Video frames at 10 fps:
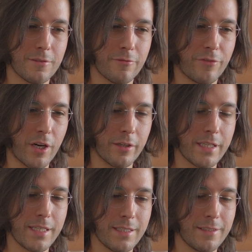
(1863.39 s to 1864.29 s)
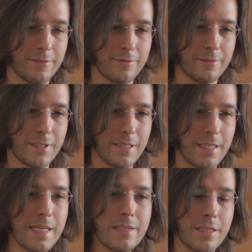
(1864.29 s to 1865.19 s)
very
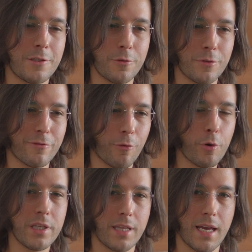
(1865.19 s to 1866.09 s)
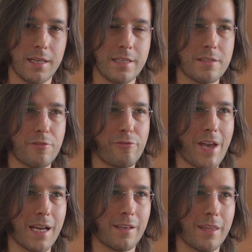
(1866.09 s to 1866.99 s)
easy to avoid that is the
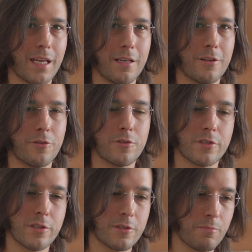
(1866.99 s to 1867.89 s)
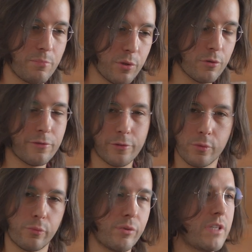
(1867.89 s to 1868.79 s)
fact that there's this
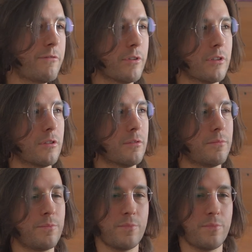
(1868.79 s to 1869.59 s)
beautiful reverb,